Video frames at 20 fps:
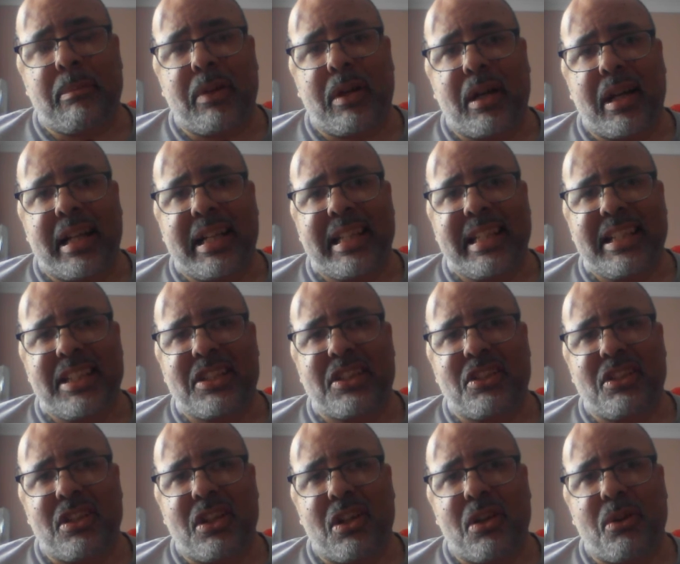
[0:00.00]
but I need
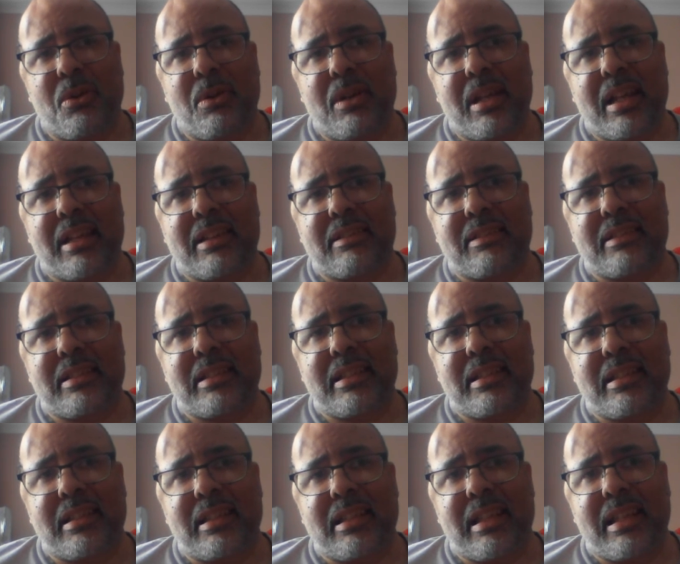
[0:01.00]
to know
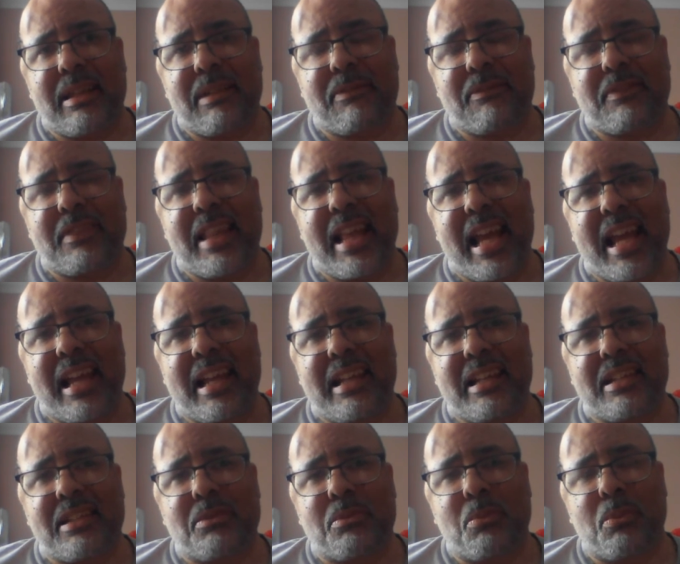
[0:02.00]
if that
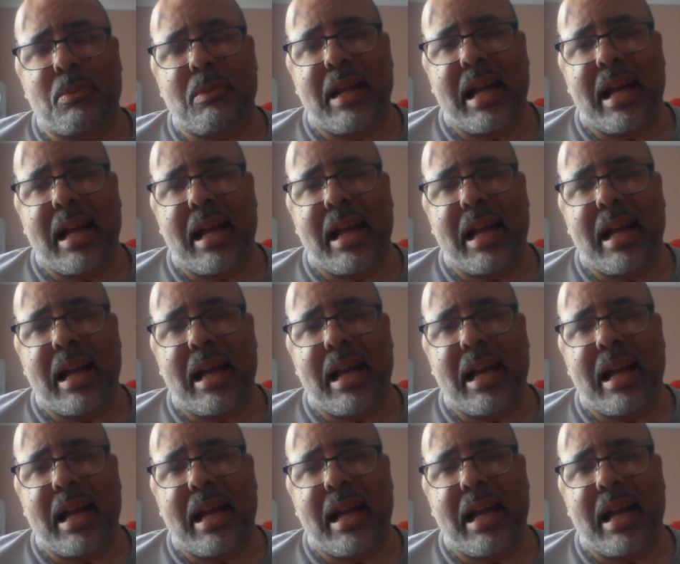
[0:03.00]
is